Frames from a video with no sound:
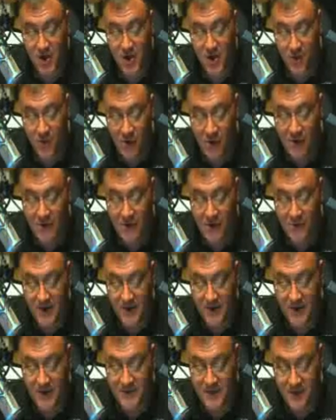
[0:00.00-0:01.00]
Woe unto
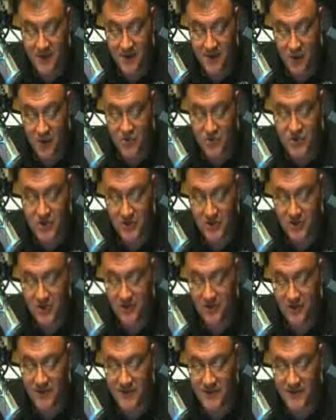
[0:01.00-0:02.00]
us, who shall
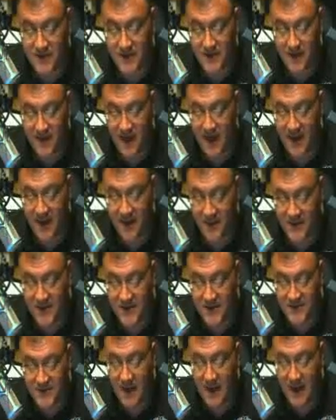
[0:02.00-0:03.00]
deliver us out of the hand of
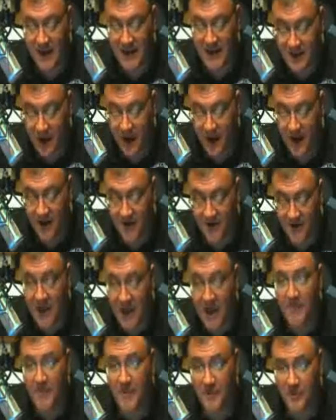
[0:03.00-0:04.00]
these mighty gods?
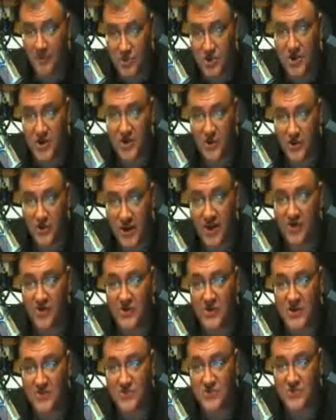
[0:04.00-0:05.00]
Capital G, your King
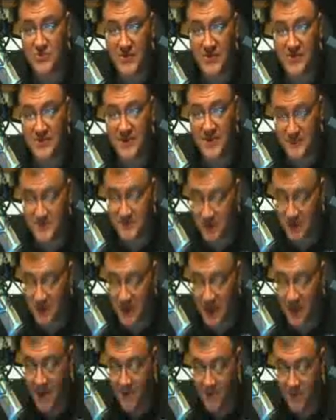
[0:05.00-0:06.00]
James translators put a
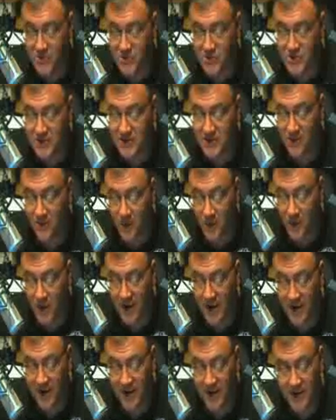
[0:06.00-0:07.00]
capital G there.
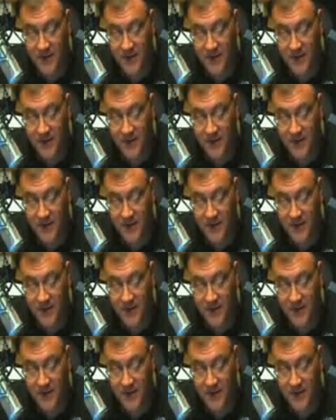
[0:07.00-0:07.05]
Why?